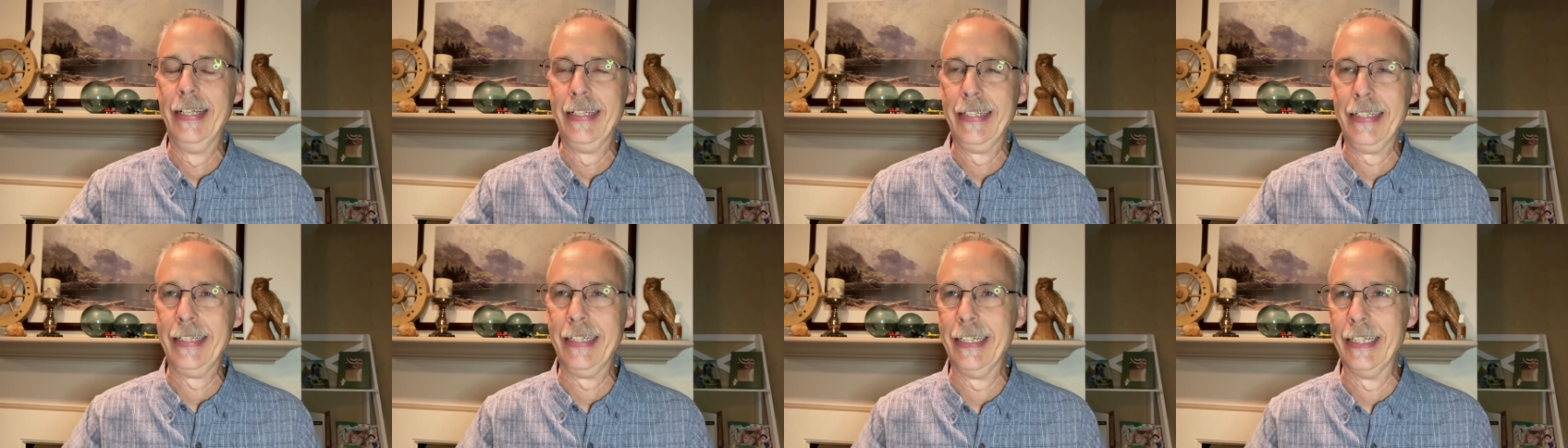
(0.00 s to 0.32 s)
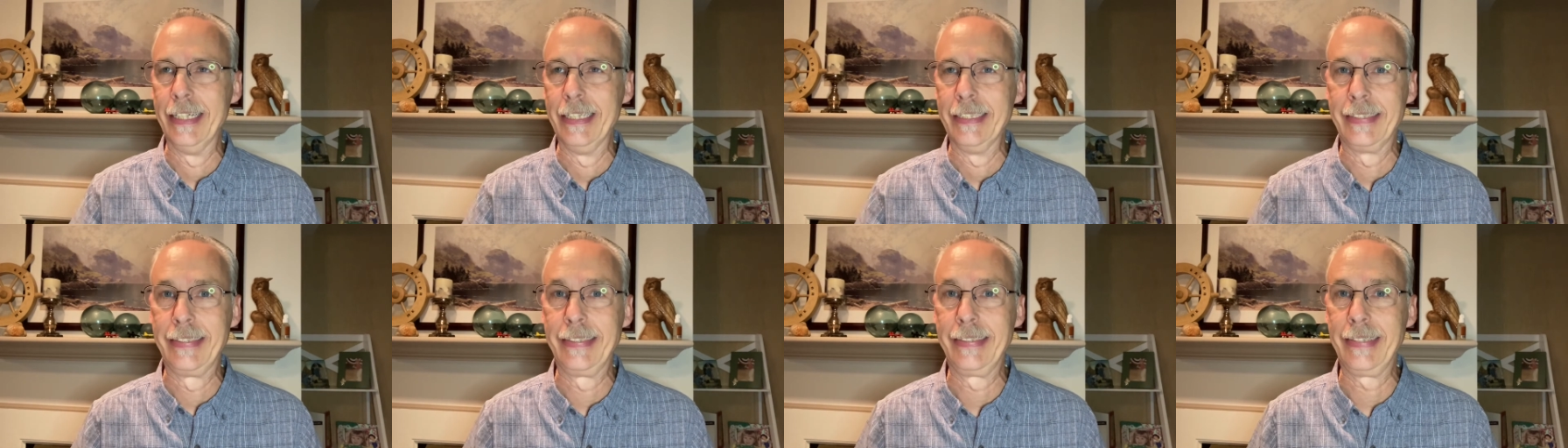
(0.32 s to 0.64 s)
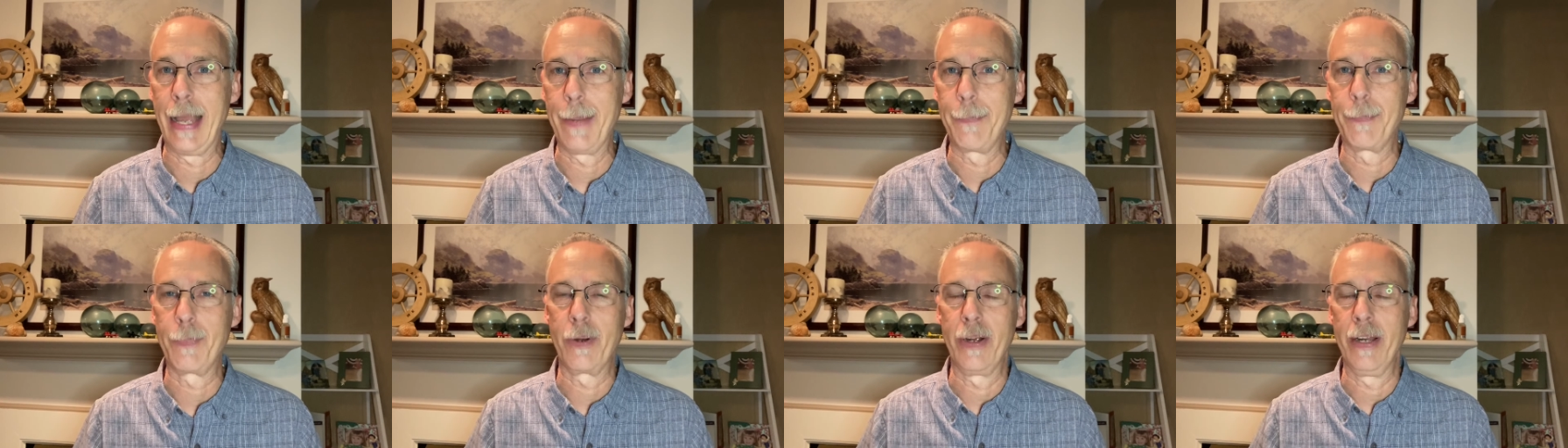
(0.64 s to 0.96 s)
you know,
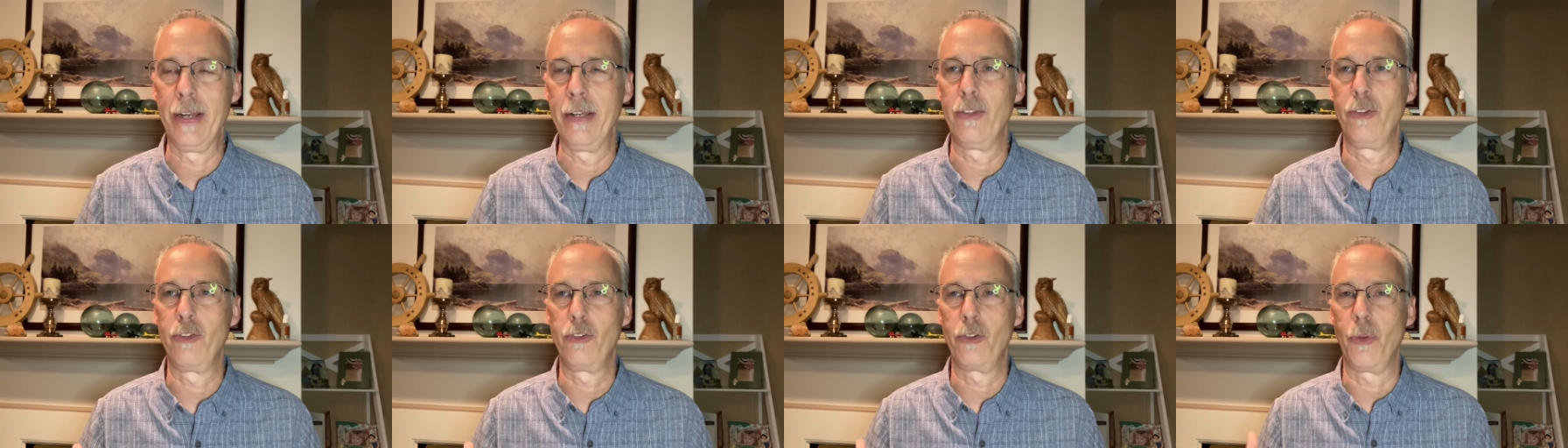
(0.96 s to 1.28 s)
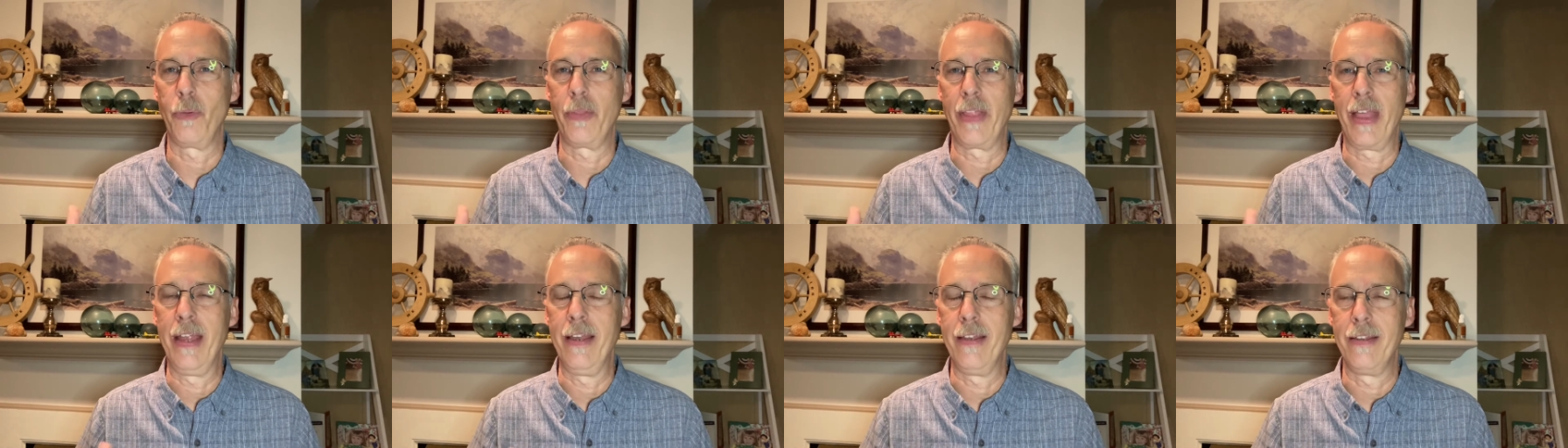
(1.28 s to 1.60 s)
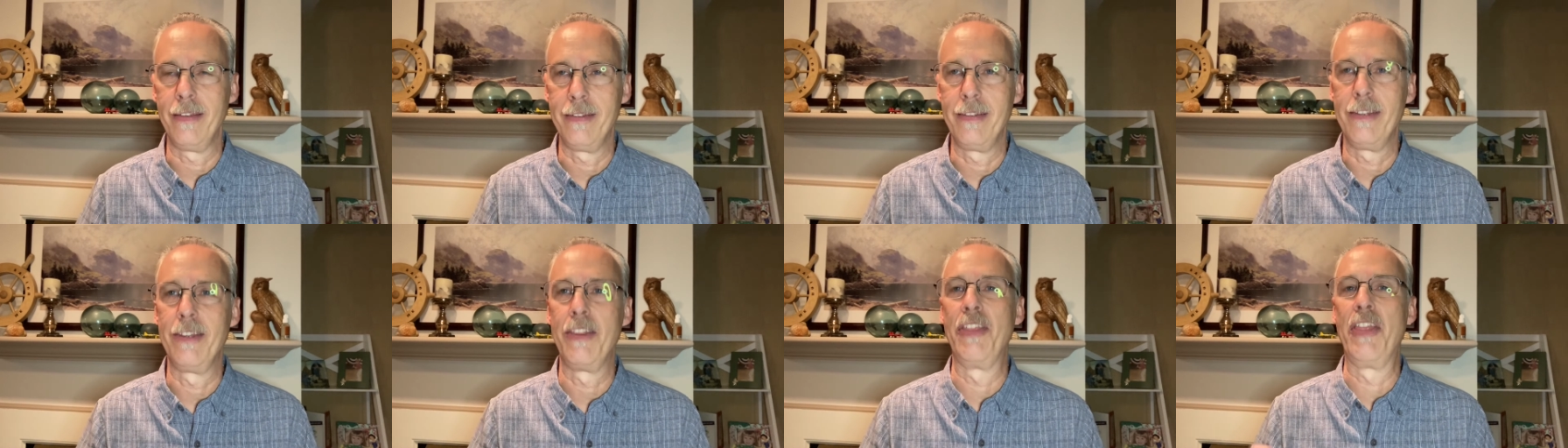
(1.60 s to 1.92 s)
separate so that
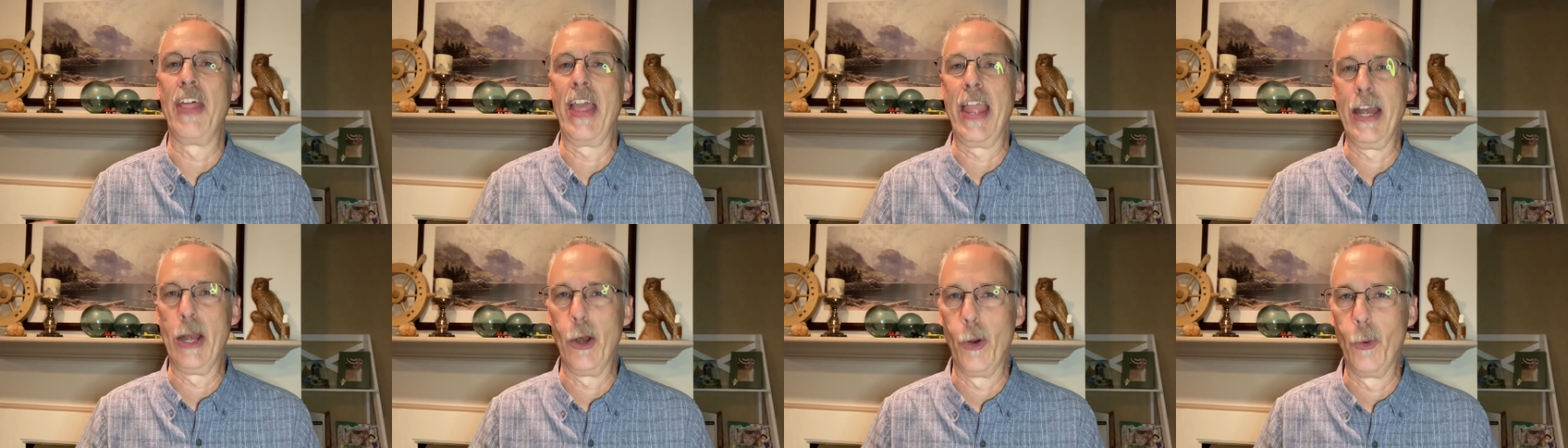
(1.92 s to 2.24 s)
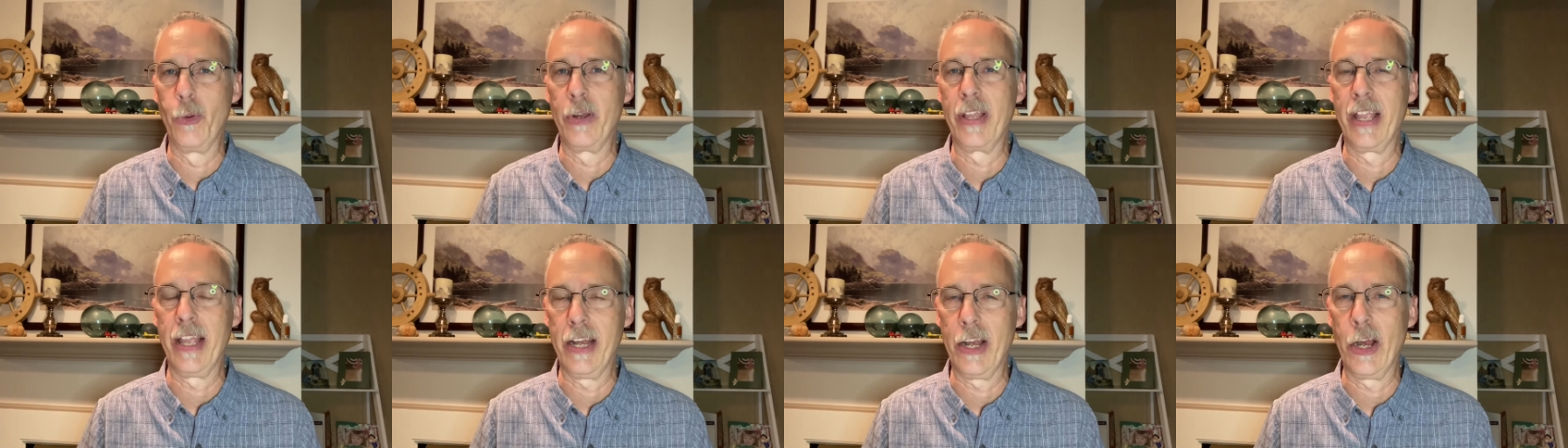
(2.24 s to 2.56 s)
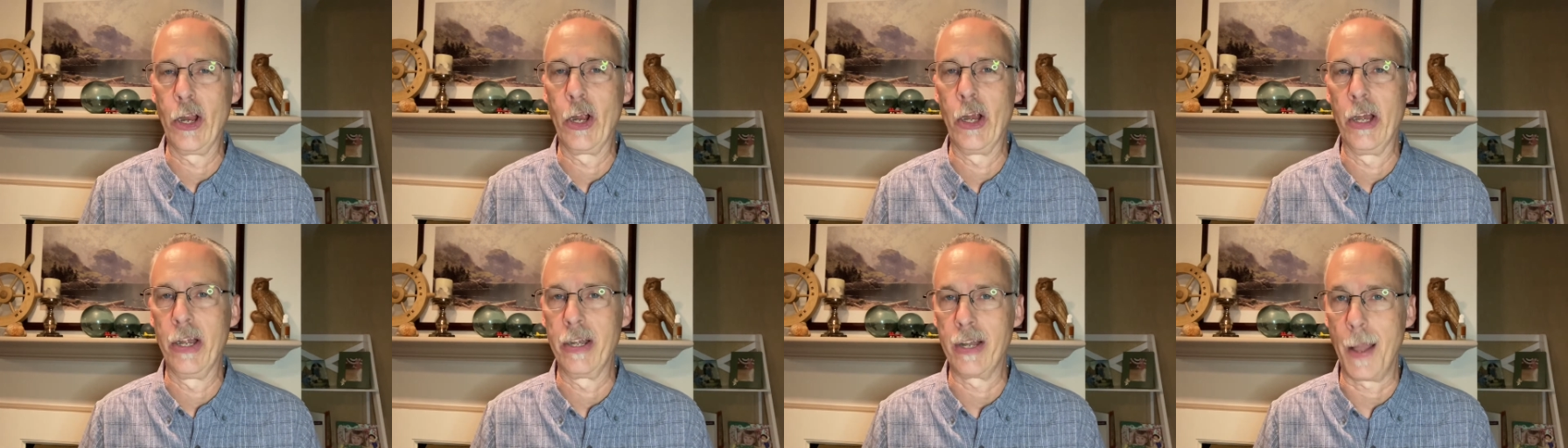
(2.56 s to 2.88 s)
they don't get
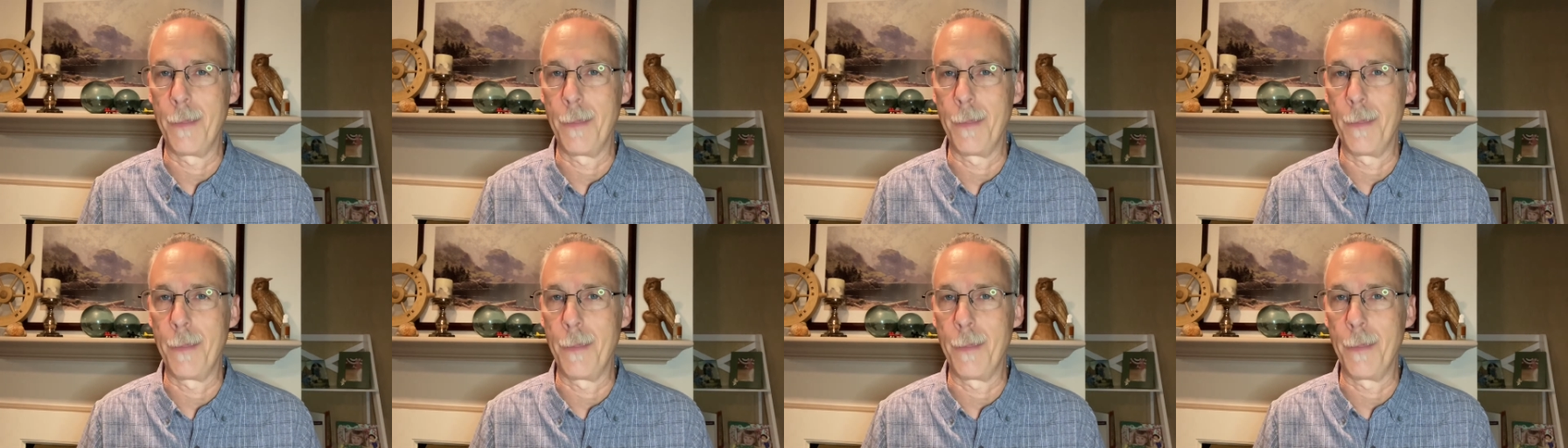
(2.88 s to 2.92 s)
hurt.